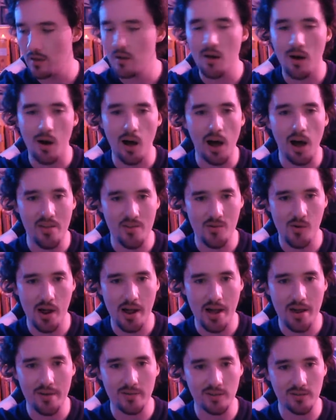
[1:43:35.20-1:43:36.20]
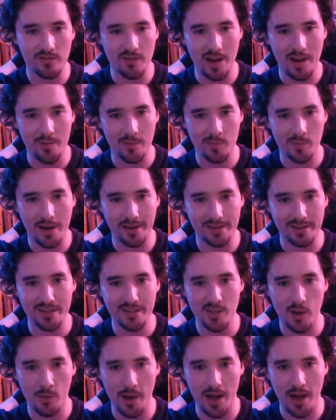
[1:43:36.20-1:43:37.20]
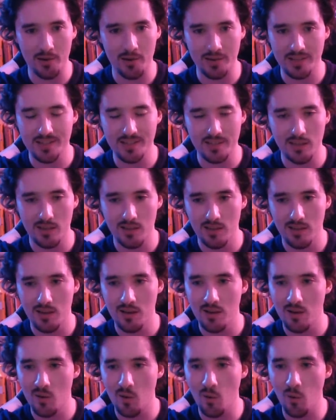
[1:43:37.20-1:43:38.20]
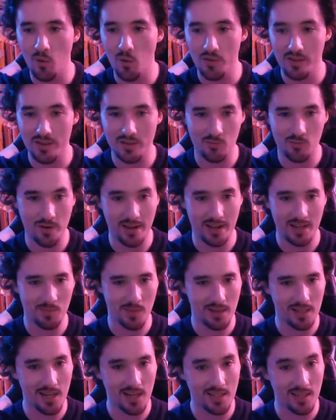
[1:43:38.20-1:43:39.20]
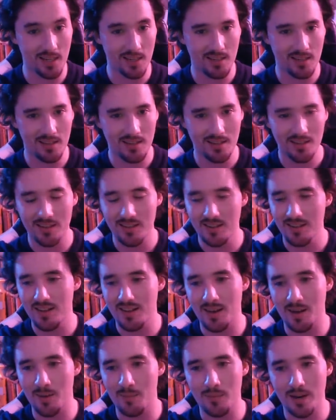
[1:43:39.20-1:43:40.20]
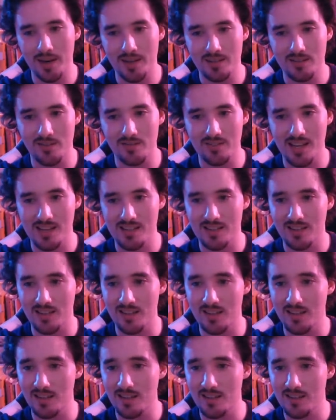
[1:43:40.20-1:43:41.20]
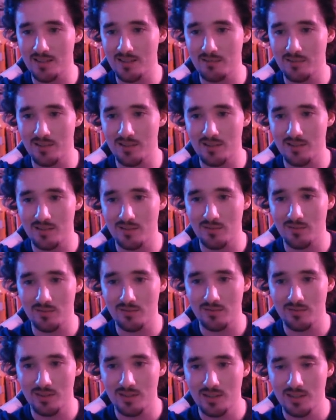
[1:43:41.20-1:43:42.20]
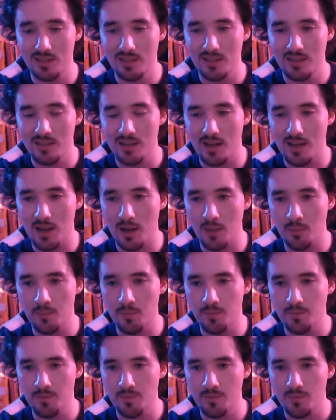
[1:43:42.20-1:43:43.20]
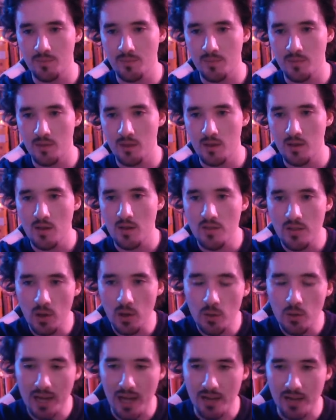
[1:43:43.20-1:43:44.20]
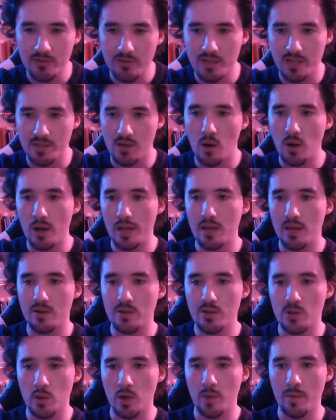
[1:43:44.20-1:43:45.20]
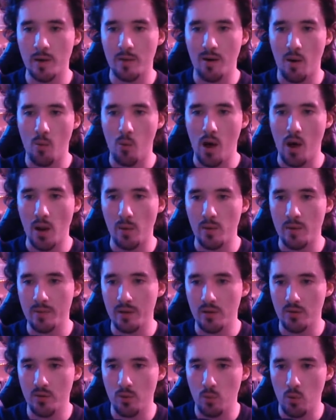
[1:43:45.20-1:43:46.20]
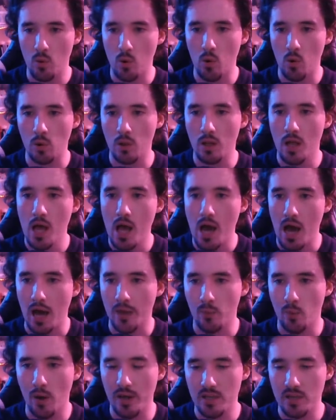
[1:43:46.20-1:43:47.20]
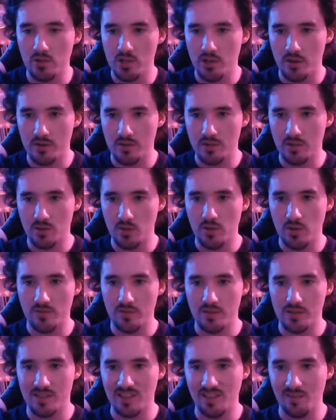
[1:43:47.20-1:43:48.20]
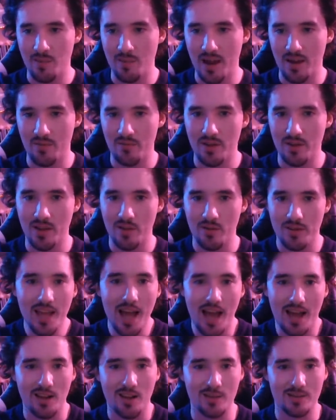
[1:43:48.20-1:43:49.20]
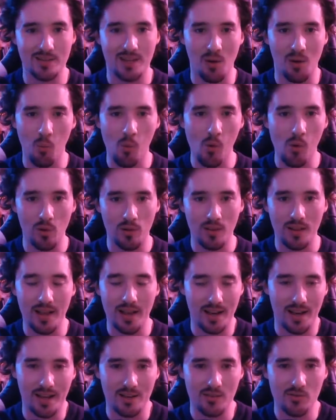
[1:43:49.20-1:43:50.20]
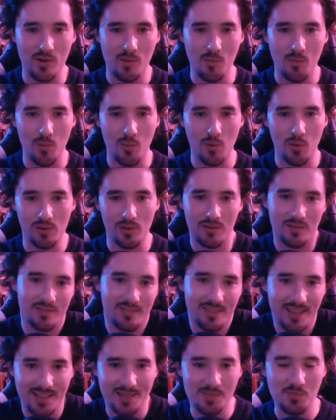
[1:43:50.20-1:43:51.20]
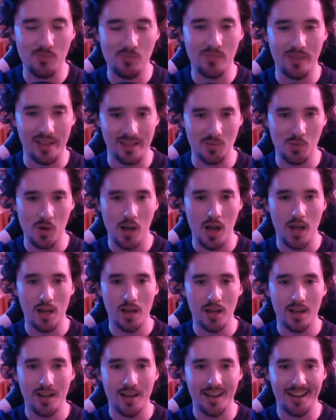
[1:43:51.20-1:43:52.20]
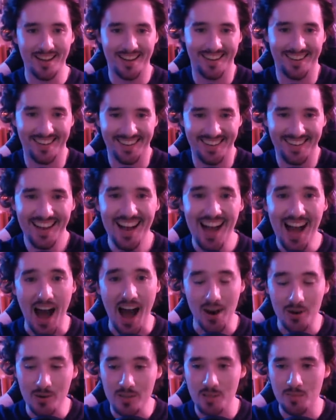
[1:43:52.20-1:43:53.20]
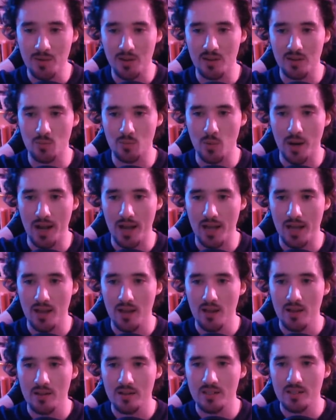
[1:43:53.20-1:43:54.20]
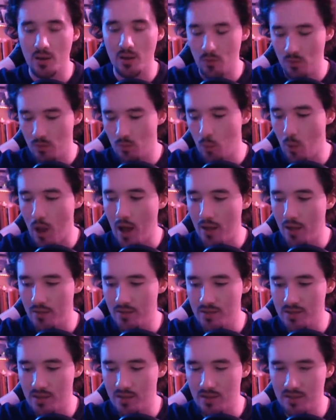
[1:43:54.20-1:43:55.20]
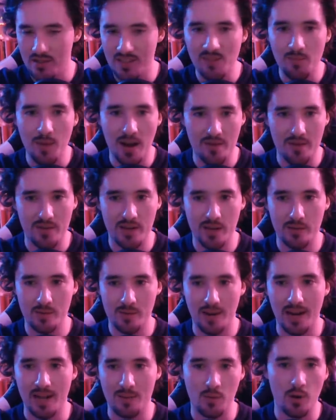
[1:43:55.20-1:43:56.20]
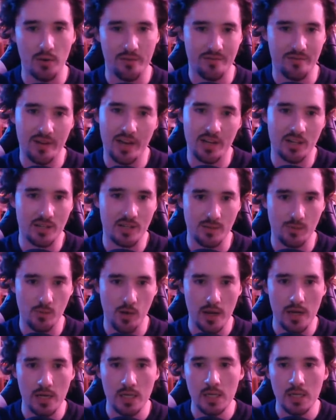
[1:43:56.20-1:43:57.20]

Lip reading: Either I have developed magneto powers, or this ring is magnetic. And I sort of tested it, and it is, which is cool. The Lord Andrew says, Ollie, can you talk a bit about why we build the wall and why you chose to do it for the Steve Bannon video? Yeah, because like wall and like Trump wall. That's why. And also because when so the Steve Bannon video is about like modern fascism, right?